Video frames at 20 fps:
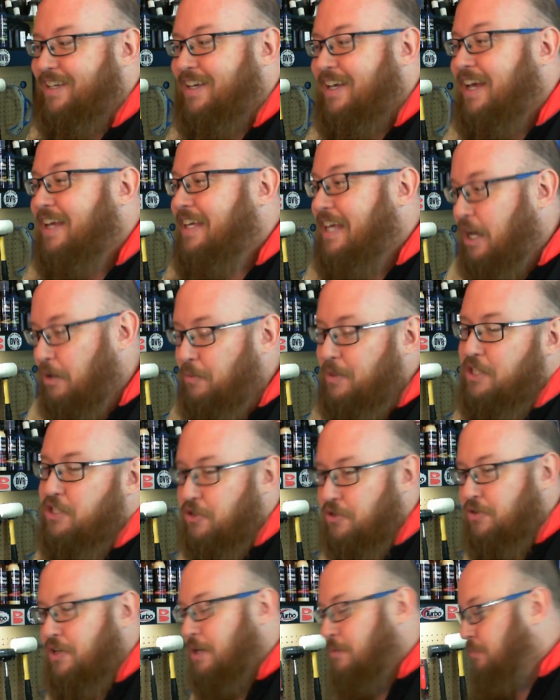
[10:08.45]
yeah, we
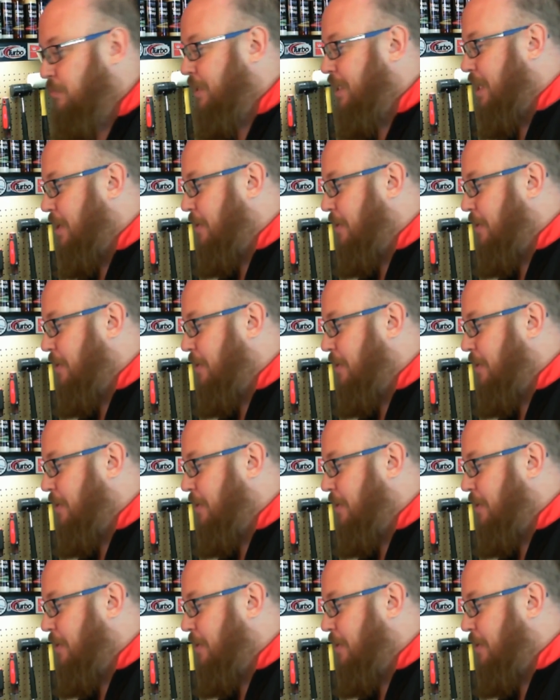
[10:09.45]
screwed up, we know.